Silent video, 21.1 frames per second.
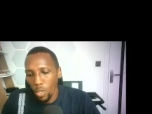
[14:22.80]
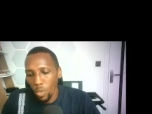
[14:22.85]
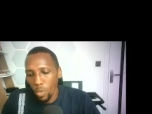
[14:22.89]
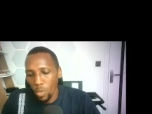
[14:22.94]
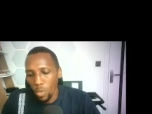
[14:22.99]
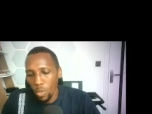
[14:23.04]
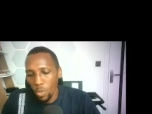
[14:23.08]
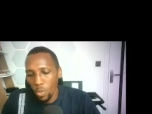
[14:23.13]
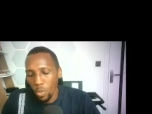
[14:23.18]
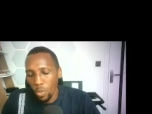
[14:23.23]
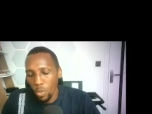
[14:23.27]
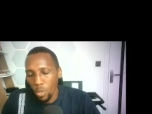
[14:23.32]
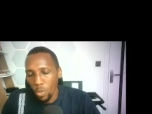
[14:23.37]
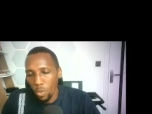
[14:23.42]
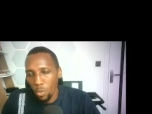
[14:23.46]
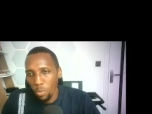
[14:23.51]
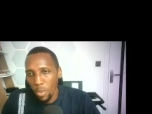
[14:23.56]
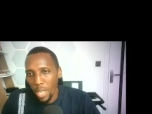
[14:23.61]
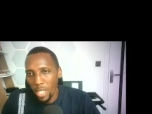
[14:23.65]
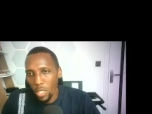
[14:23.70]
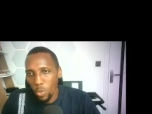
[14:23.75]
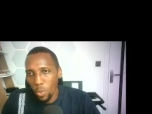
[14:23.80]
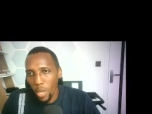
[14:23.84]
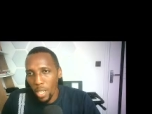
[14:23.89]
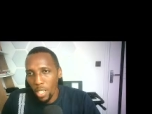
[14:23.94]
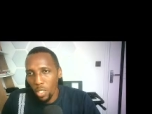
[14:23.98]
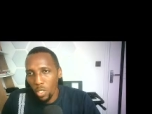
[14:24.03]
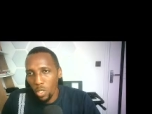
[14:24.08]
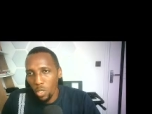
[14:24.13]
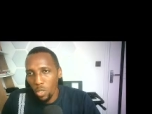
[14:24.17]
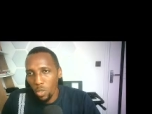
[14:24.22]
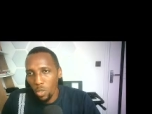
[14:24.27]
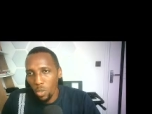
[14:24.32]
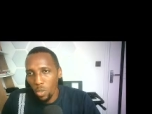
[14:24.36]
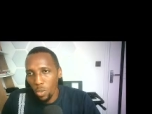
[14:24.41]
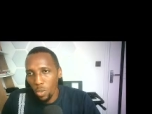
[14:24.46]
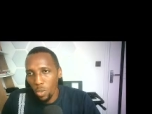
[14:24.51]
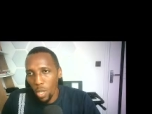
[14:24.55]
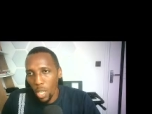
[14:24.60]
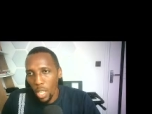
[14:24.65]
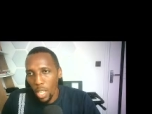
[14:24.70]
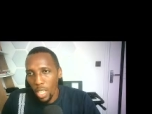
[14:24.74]
you might want
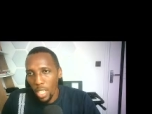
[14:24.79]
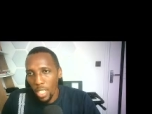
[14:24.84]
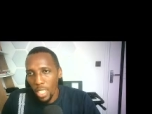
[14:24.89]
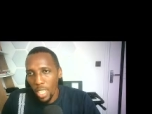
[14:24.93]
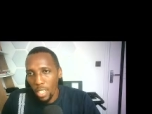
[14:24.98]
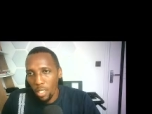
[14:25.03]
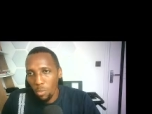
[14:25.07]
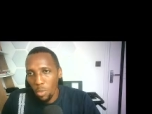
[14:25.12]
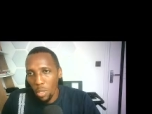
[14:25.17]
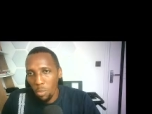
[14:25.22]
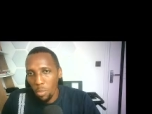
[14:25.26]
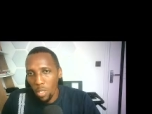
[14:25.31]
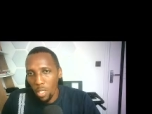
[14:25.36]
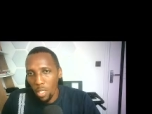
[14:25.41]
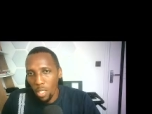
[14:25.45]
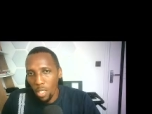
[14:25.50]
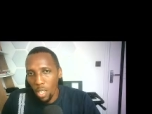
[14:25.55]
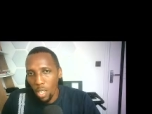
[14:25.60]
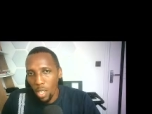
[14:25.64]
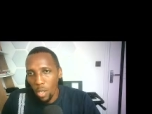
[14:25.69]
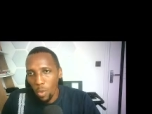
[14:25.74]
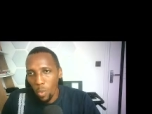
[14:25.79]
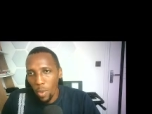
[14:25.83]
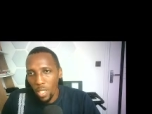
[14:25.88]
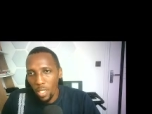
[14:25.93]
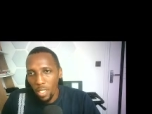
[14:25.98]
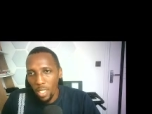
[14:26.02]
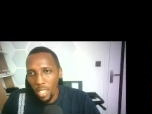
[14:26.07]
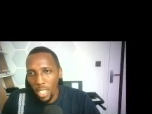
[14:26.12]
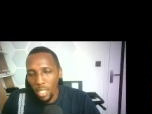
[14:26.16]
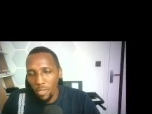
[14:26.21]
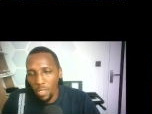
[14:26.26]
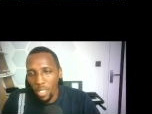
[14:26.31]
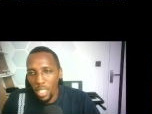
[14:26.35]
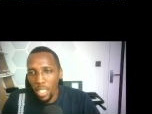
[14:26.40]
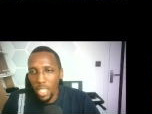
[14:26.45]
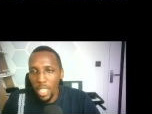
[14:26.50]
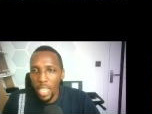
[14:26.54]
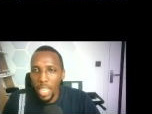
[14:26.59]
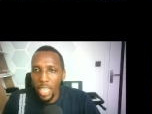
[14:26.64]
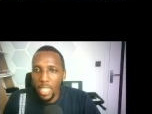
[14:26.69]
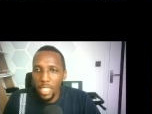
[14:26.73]
to get maybe ones that have
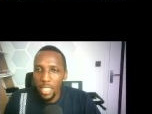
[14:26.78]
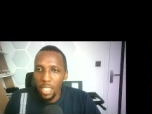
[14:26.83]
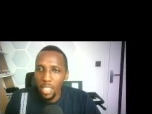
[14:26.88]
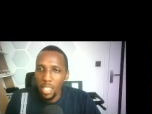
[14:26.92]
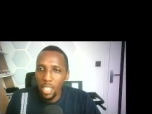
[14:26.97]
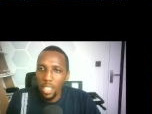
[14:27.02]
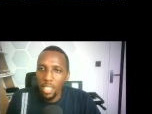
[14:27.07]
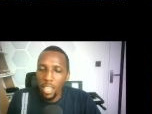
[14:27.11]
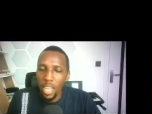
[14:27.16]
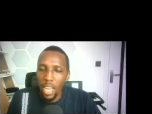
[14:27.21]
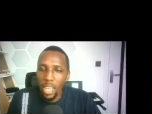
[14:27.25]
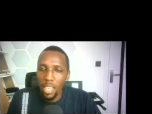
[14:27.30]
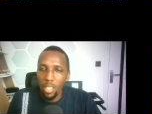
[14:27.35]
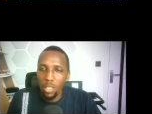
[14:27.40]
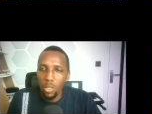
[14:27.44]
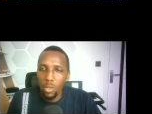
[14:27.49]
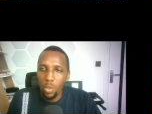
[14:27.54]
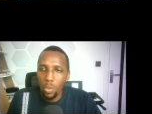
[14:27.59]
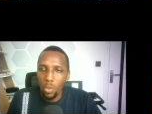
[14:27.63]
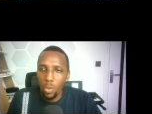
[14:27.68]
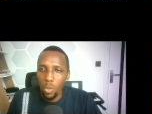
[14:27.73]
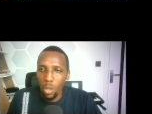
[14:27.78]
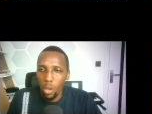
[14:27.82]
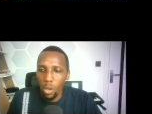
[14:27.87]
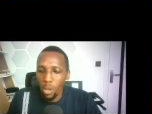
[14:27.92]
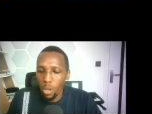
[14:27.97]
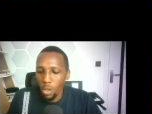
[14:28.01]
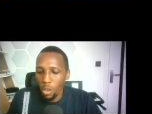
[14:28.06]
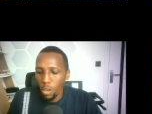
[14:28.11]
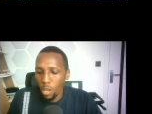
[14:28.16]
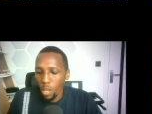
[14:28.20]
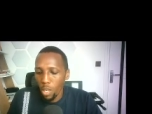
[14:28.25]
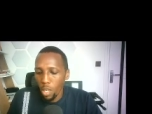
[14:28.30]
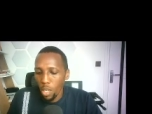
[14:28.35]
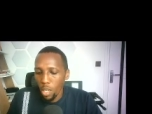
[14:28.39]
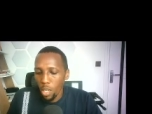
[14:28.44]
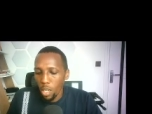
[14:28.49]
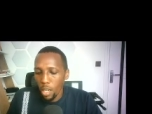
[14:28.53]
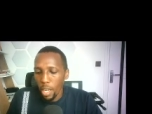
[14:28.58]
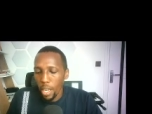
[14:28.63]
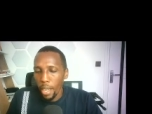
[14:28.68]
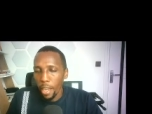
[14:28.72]
kindergarten and high school, or
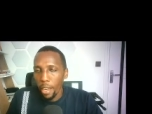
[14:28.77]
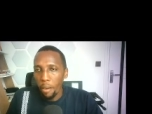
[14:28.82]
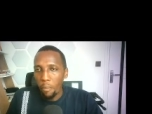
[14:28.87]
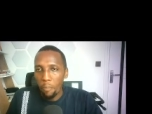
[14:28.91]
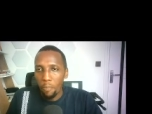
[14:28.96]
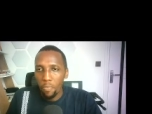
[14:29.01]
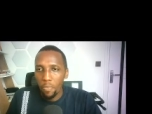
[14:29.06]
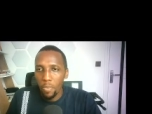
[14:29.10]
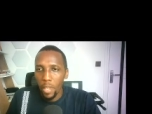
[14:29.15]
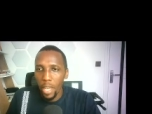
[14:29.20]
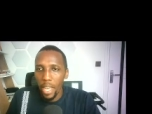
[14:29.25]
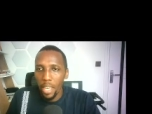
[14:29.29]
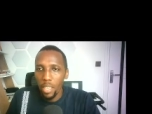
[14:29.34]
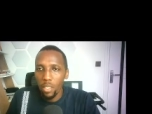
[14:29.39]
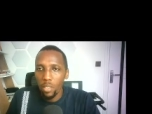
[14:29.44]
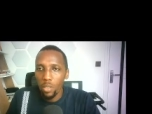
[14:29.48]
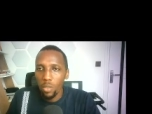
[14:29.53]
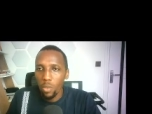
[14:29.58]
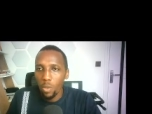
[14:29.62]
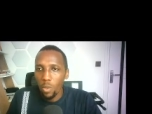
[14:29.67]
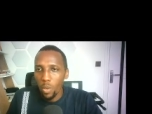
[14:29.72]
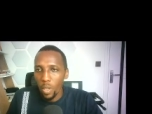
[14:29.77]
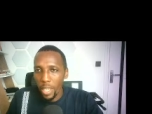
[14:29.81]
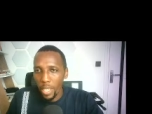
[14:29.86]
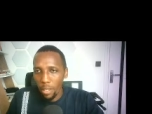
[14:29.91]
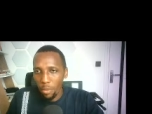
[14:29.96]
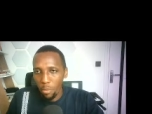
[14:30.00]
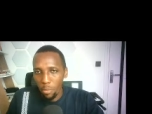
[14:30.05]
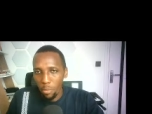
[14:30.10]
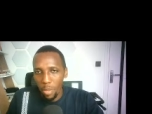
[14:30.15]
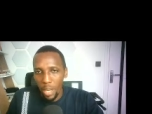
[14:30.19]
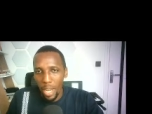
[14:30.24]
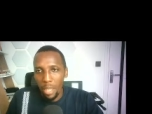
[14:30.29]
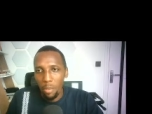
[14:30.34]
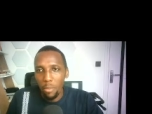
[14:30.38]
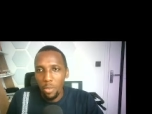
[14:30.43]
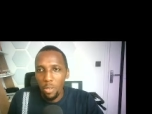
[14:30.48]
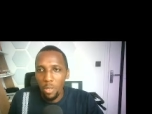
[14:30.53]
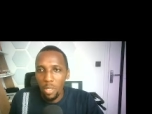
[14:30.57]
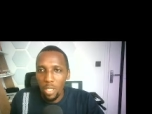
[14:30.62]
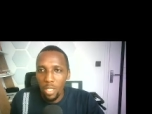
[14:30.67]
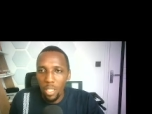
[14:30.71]
high school and
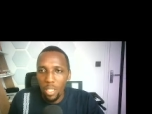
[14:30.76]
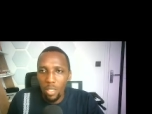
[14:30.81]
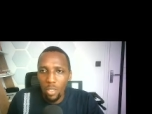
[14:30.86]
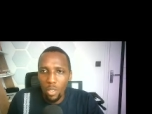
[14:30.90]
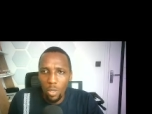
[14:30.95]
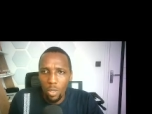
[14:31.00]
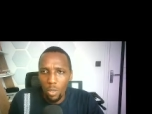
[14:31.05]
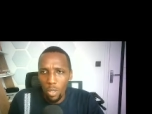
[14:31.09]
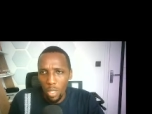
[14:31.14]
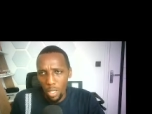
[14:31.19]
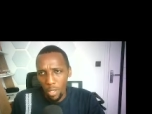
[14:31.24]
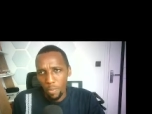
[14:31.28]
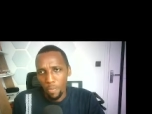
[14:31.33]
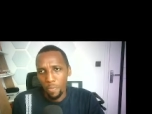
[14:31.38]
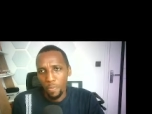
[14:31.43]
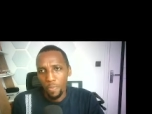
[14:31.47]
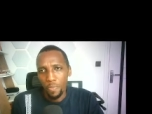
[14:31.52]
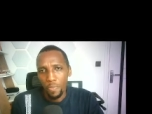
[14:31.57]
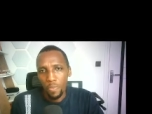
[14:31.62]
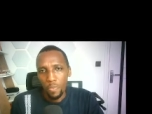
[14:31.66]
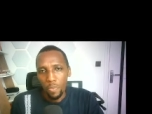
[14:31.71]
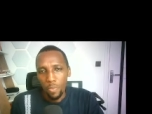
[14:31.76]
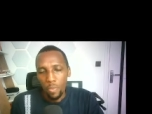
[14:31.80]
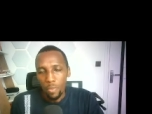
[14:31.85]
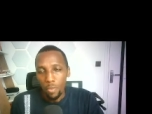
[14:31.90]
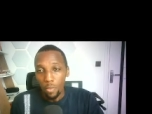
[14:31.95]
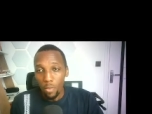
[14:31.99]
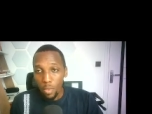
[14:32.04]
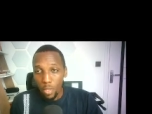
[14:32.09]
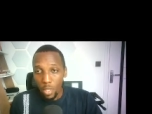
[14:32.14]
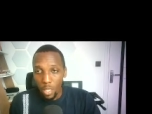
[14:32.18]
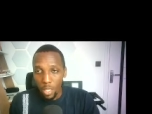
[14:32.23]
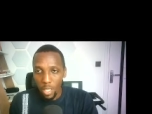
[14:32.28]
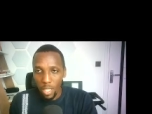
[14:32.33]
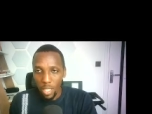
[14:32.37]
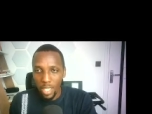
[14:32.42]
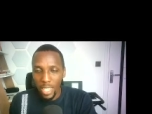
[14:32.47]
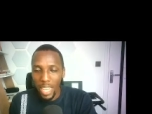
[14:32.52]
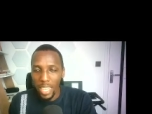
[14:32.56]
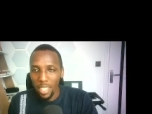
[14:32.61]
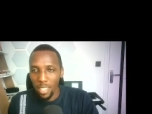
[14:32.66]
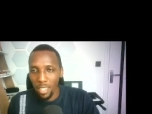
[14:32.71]
primary. So
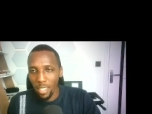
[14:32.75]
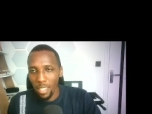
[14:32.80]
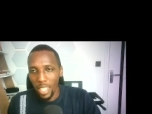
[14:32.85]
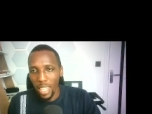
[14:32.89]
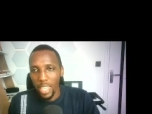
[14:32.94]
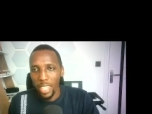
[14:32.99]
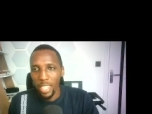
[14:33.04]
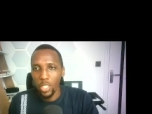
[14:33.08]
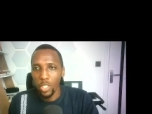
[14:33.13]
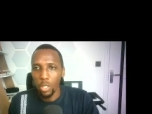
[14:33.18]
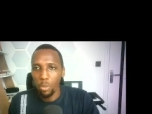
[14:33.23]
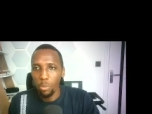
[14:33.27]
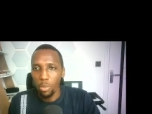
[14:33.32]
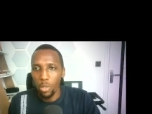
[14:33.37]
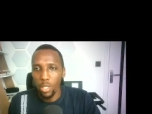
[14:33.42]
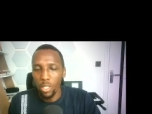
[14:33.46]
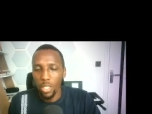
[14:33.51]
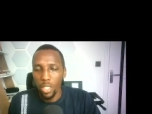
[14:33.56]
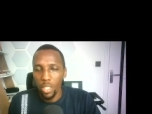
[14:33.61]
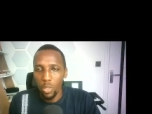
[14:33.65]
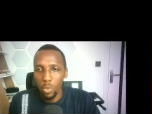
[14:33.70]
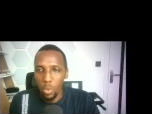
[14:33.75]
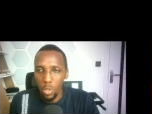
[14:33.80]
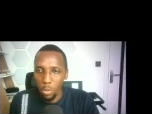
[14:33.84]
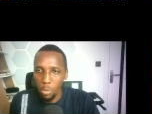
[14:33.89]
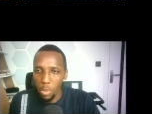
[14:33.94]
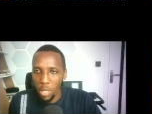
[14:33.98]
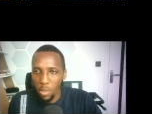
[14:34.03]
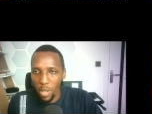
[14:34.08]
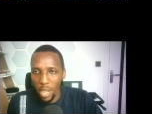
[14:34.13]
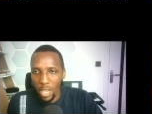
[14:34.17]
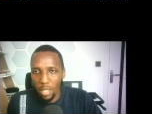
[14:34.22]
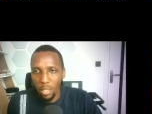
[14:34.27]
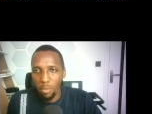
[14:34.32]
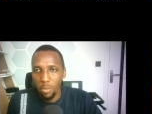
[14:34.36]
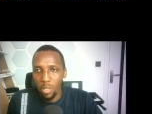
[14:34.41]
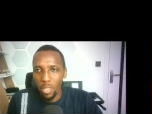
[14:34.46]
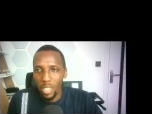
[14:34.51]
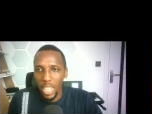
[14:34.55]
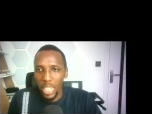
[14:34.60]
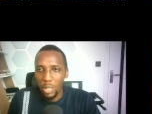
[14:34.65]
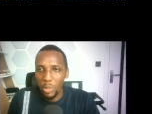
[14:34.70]
that selection process would be
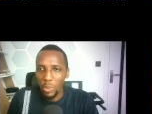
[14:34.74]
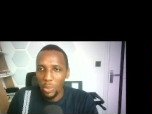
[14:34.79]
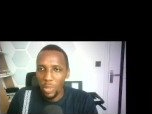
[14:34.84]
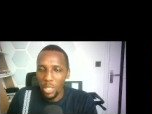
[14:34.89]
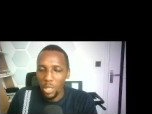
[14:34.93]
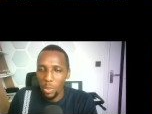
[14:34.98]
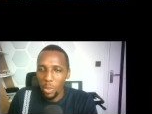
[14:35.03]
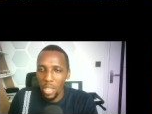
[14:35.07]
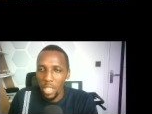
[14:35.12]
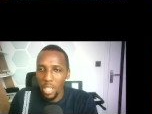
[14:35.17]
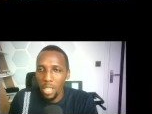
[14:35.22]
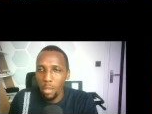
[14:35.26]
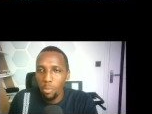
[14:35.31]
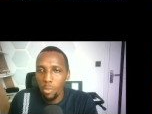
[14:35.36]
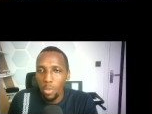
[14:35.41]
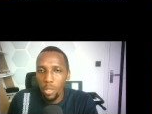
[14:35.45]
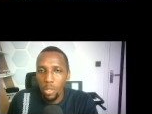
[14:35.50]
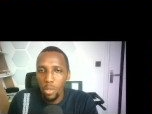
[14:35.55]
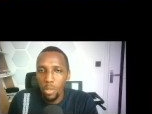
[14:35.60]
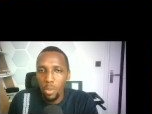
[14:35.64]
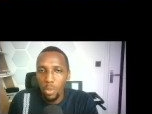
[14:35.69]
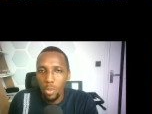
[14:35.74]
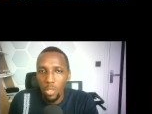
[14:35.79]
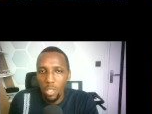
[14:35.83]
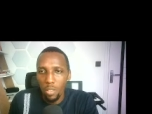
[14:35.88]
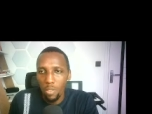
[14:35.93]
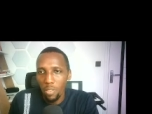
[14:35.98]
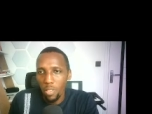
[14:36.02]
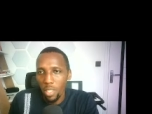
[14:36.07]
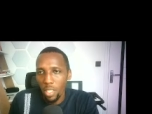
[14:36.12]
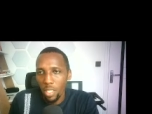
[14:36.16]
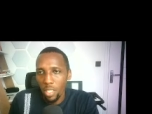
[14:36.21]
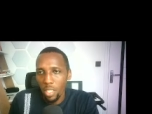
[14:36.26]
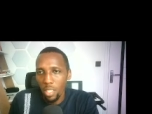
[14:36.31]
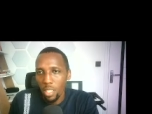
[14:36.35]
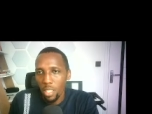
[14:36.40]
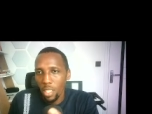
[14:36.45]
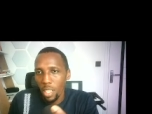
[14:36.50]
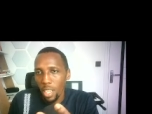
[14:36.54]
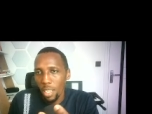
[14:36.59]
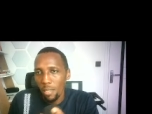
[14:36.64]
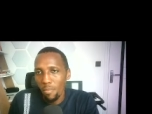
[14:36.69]
random. So that way you end up with 2
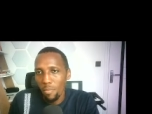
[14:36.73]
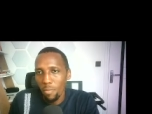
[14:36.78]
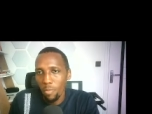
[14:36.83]
different